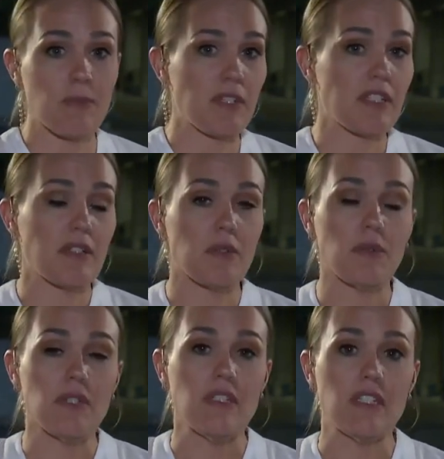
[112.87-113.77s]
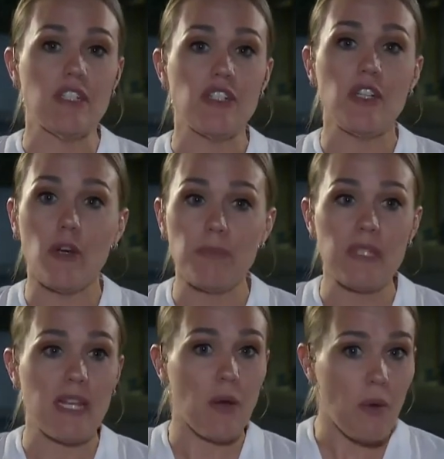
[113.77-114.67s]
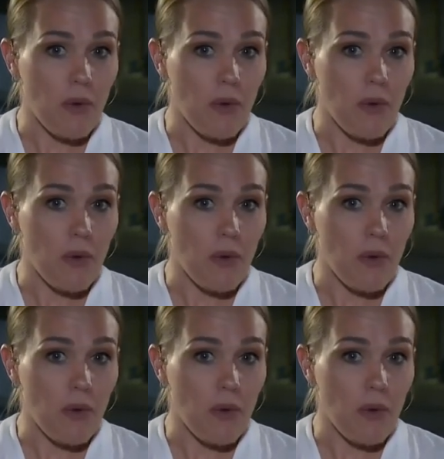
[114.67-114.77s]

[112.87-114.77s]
The president told us that she hopes that